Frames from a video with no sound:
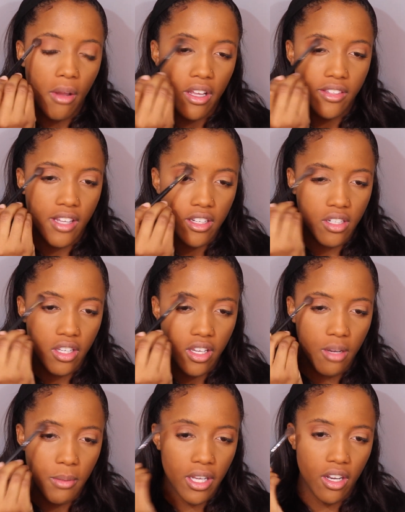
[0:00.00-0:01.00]
but it's actually
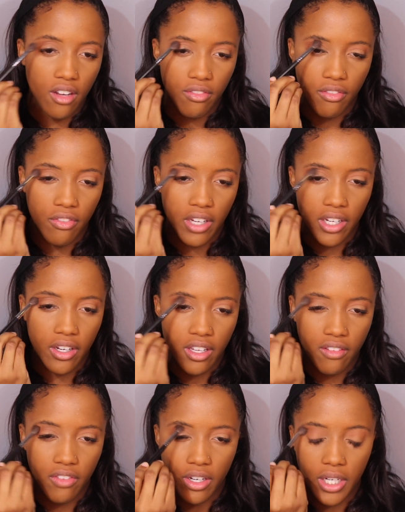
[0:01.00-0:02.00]
coming off
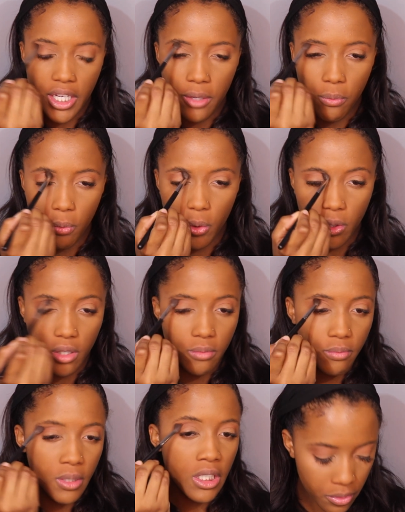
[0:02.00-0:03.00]
very, very
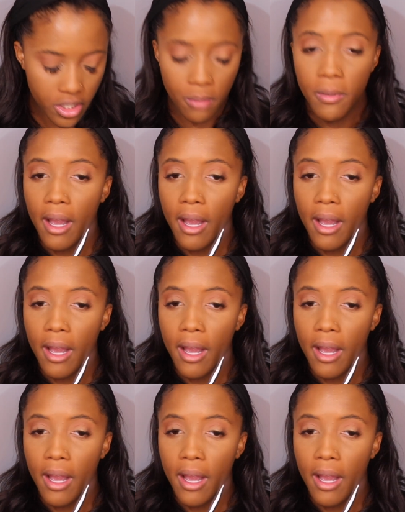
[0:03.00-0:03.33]
warm, which I'm